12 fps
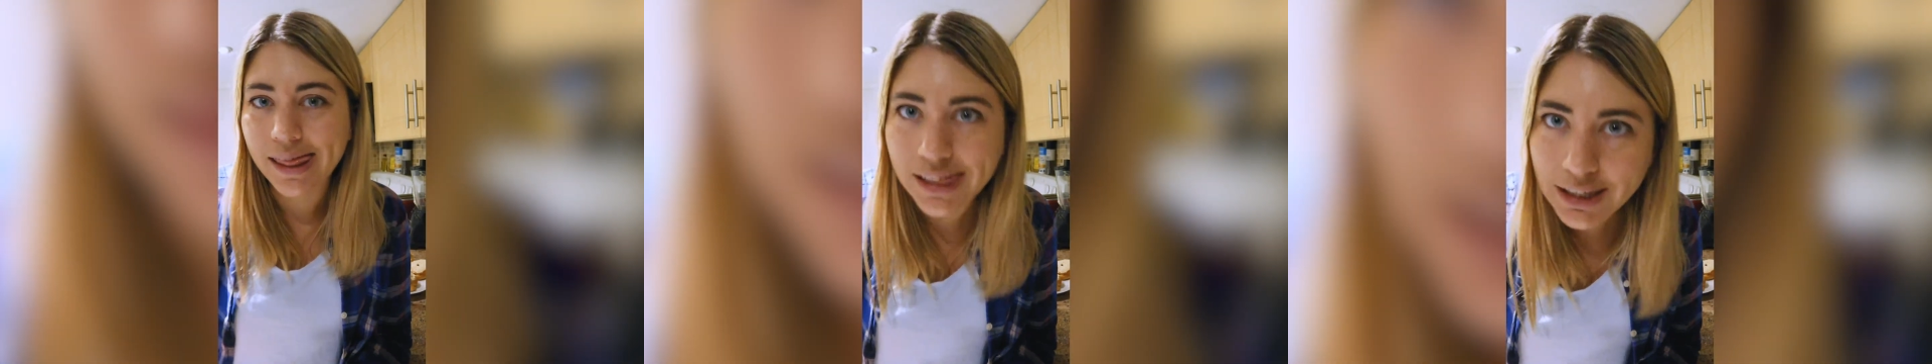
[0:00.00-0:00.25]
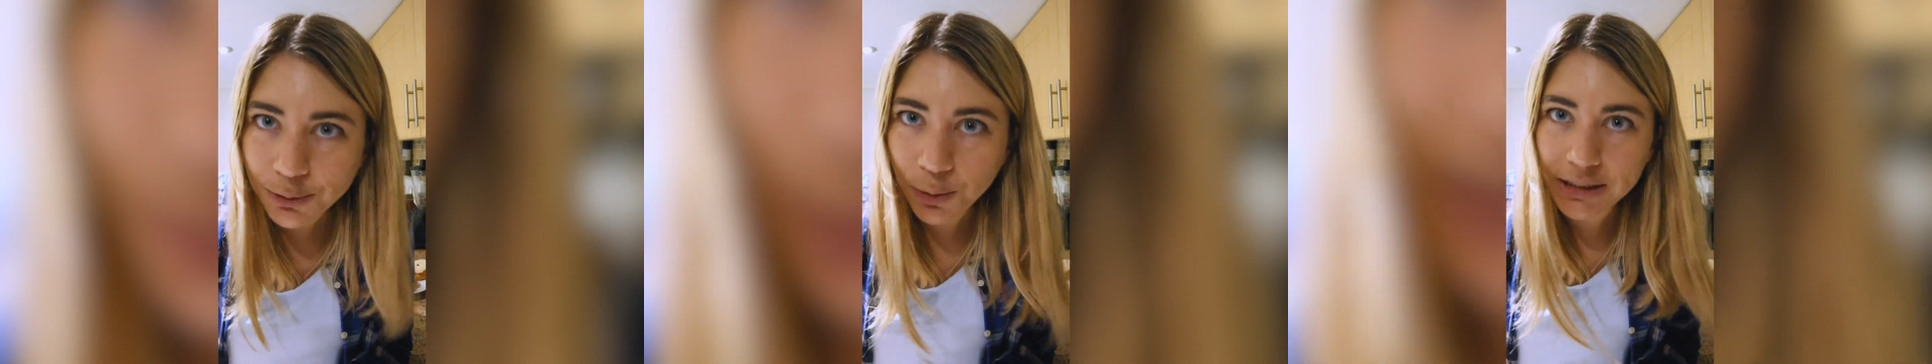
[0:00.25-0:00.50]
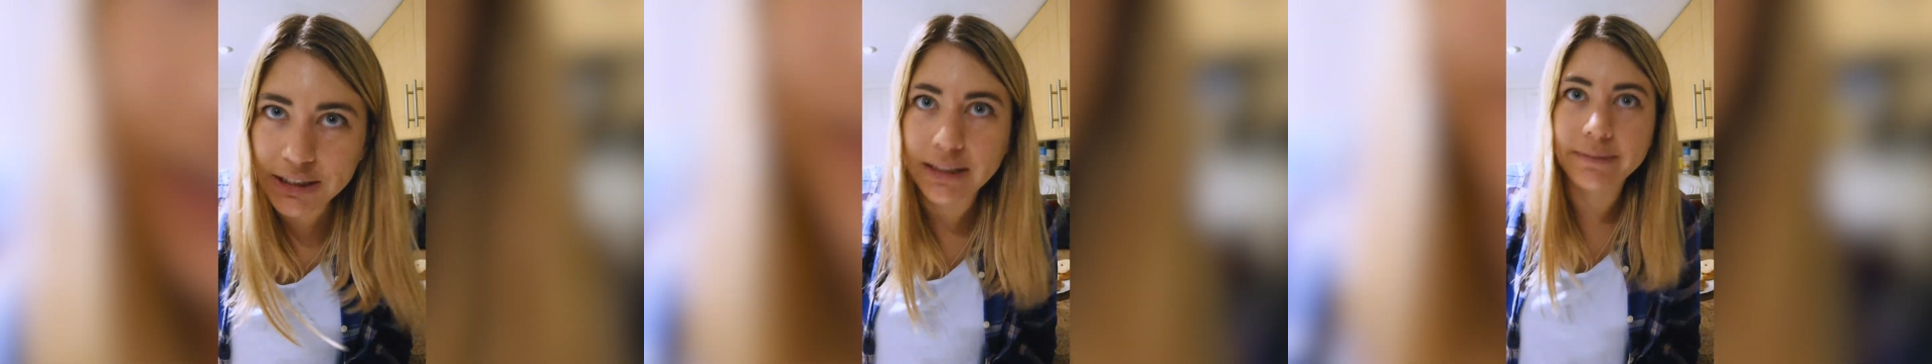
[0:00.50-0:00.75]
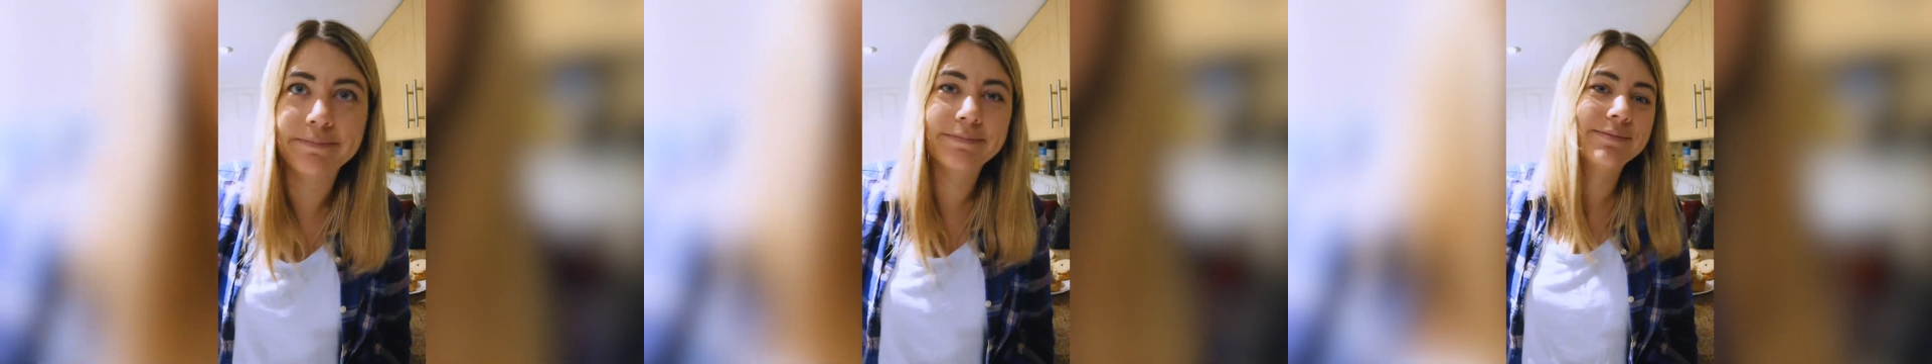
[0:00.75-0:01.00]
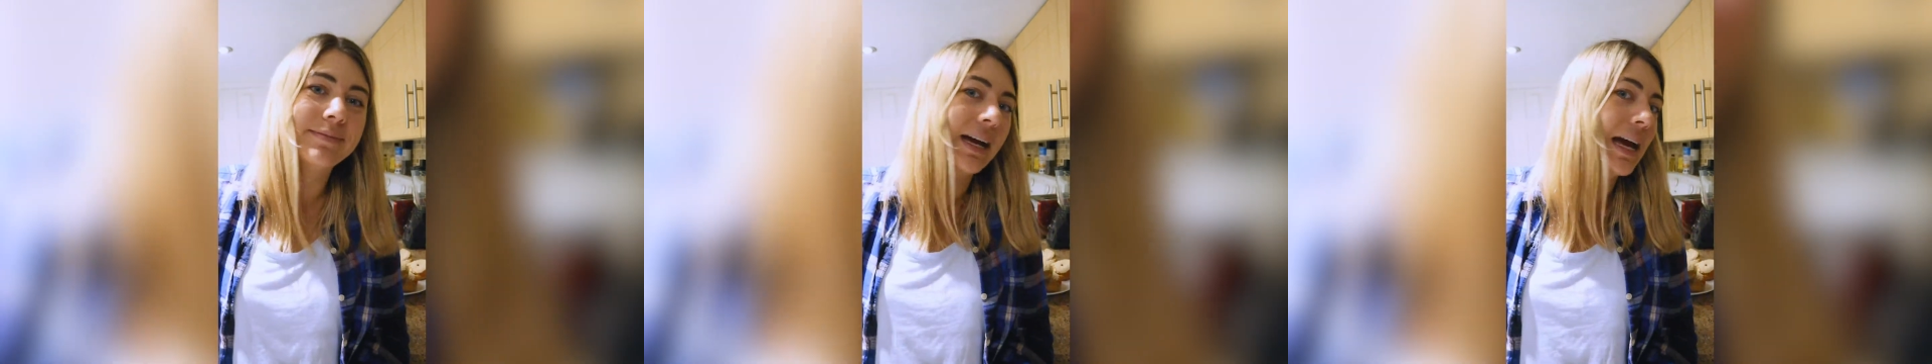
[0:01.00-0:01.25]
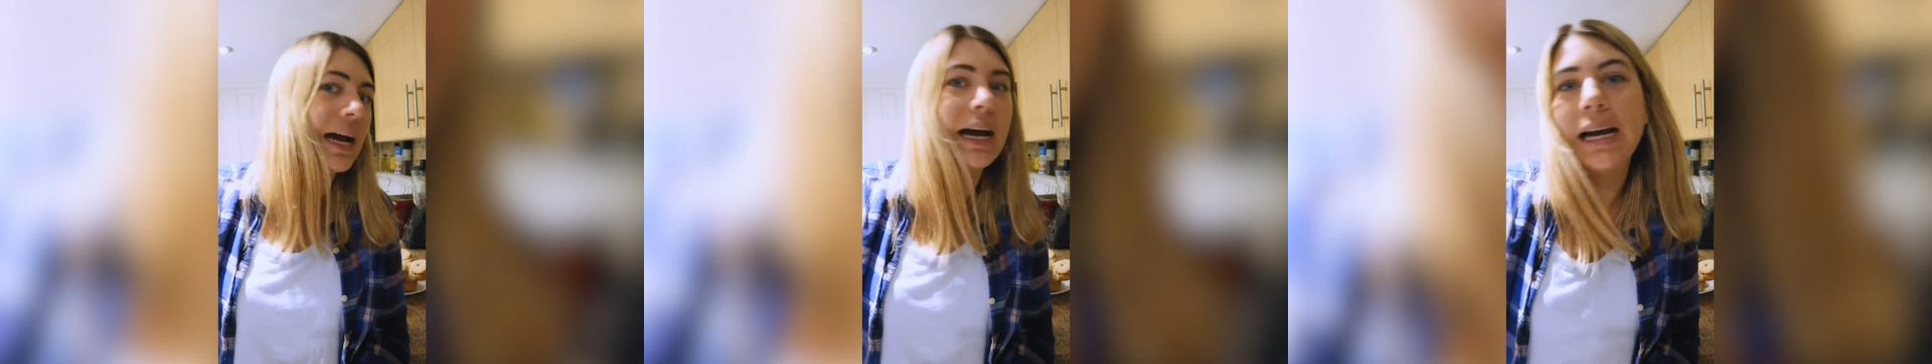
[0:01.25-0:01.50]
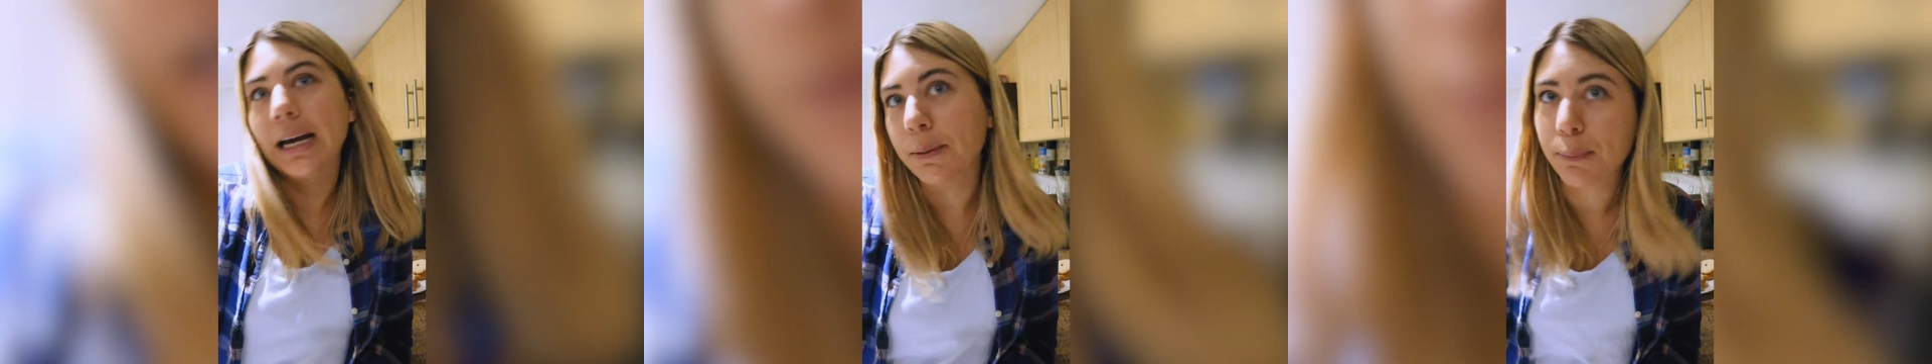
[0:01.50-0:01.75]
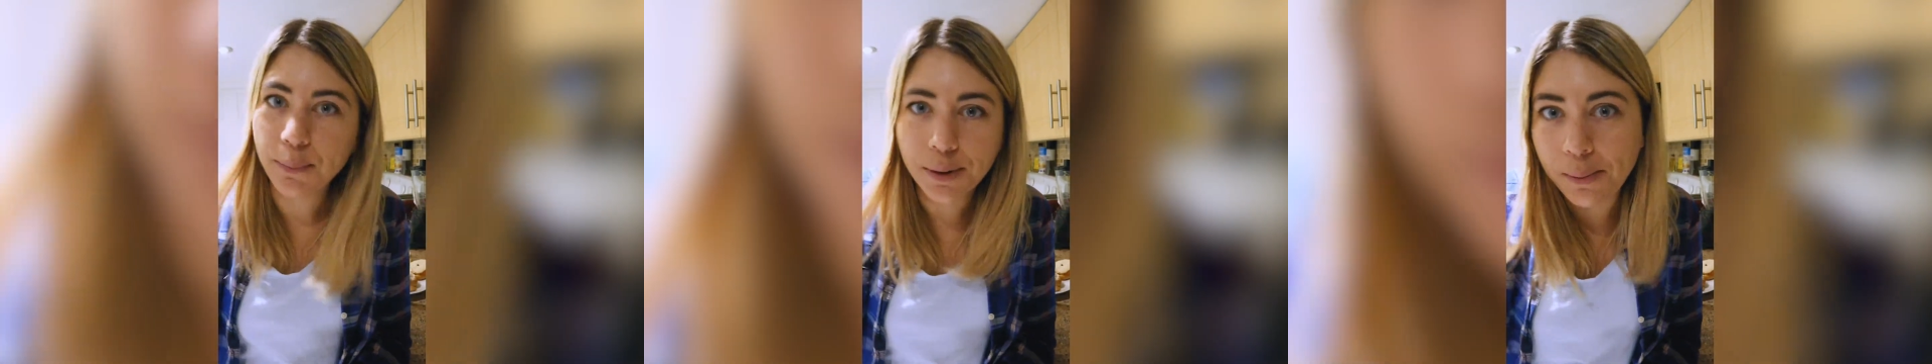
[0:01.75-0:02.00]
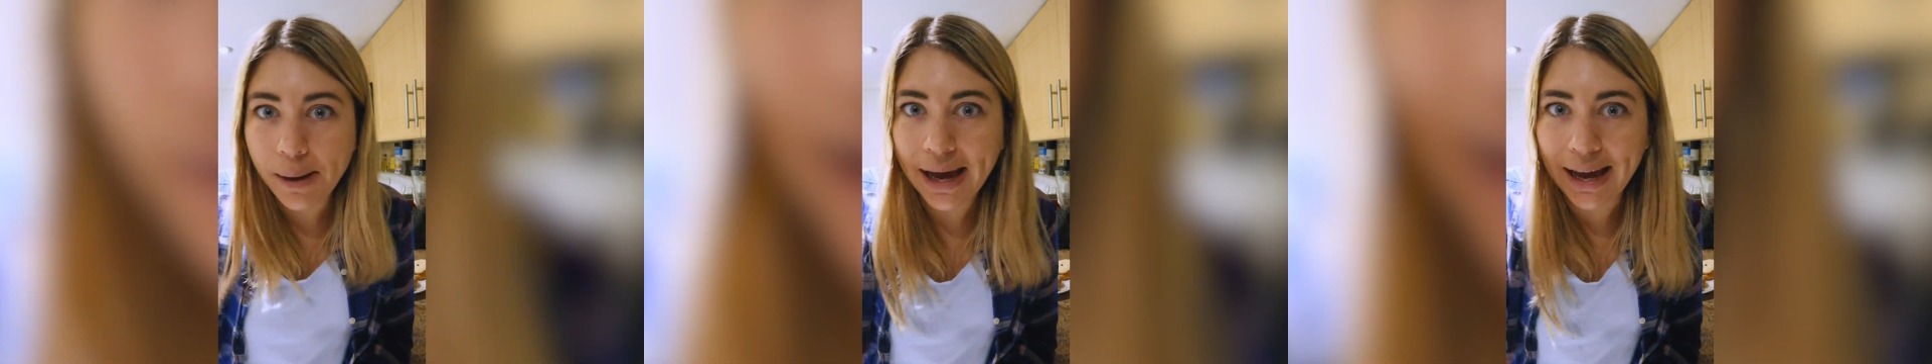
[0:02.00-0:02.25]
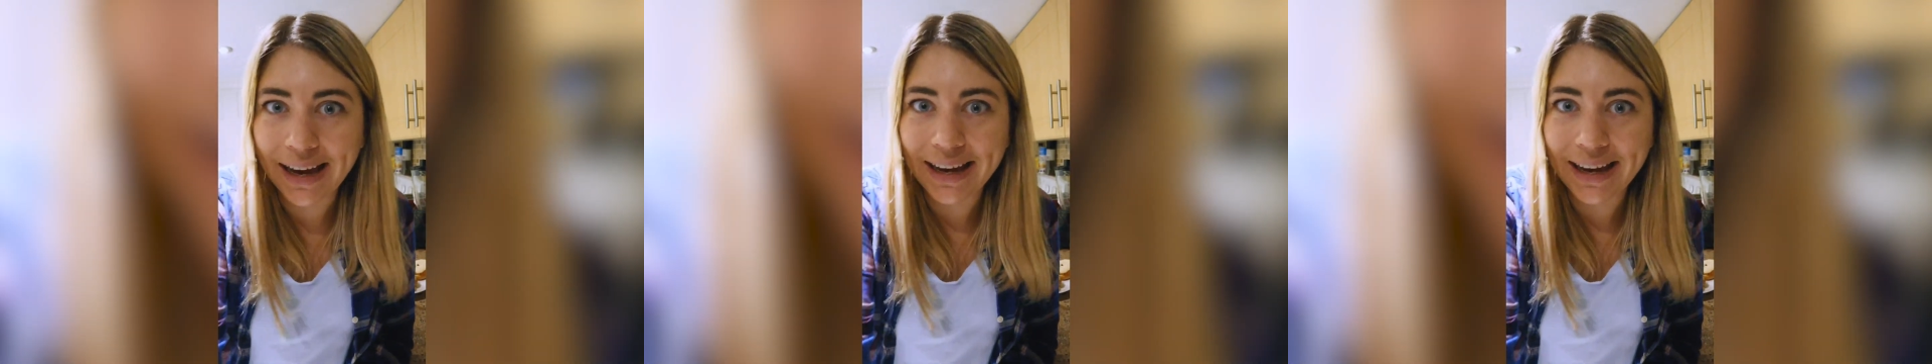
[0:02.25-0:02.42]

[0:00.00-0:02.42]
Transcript: Thanks for watching. Bye-bye.